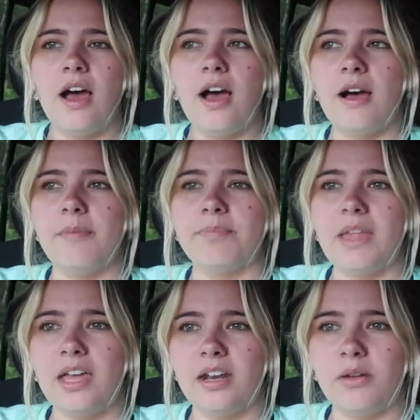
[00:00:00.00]

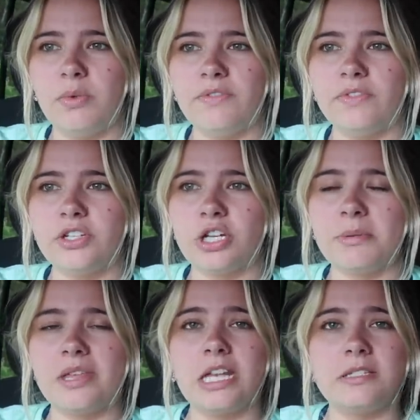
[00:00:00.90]
Um, and we've
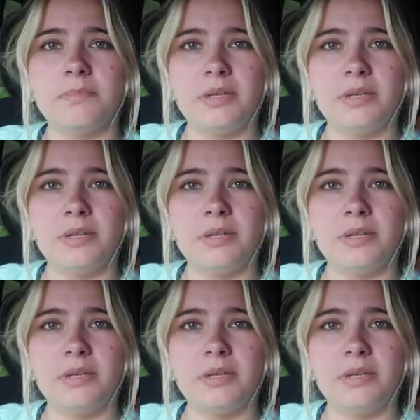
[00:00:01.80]
determined that it's